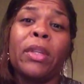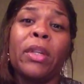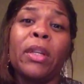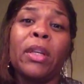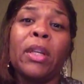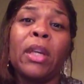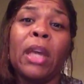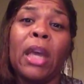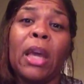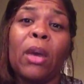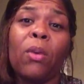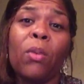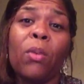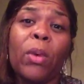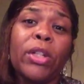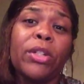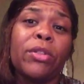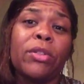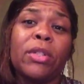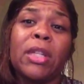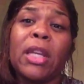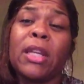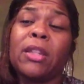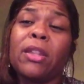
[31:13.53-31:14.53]
And once you
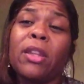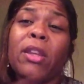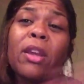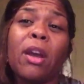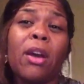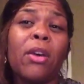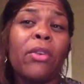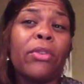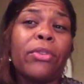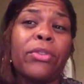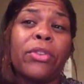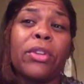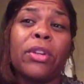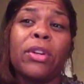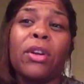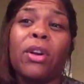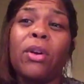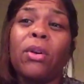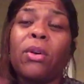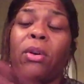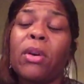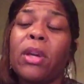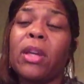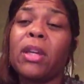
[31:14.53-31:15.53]
take the oath,
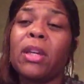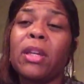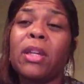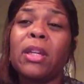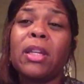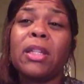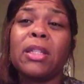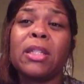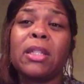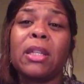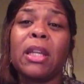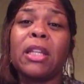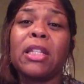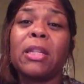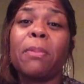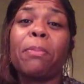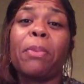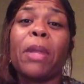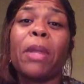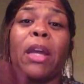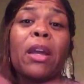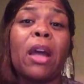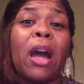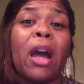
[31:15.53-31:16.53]
it's a
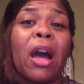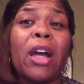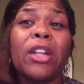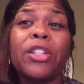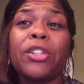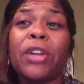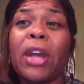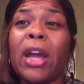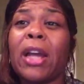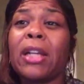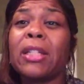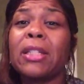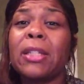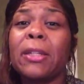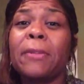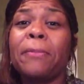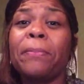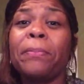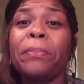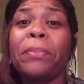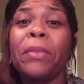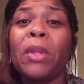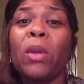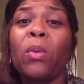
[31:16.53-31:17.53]
blood contract
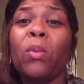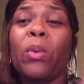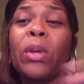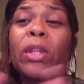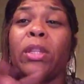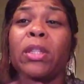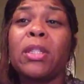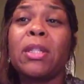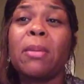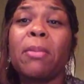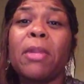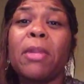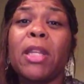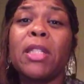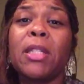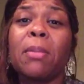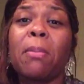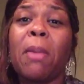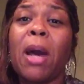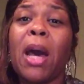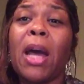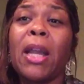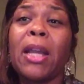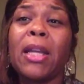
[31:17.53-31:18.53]
with some of the
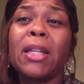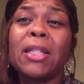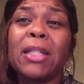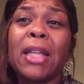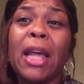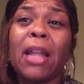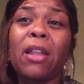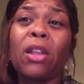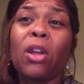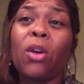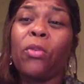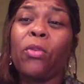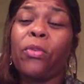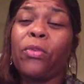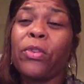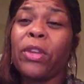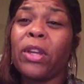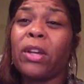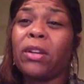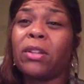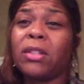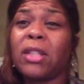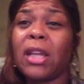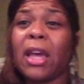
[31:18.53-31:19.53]
demonics, that low
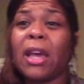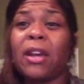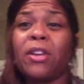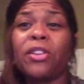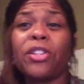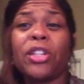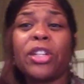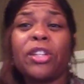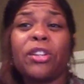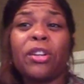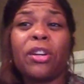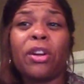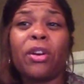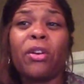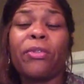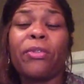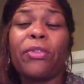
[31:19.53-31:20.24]
field energy.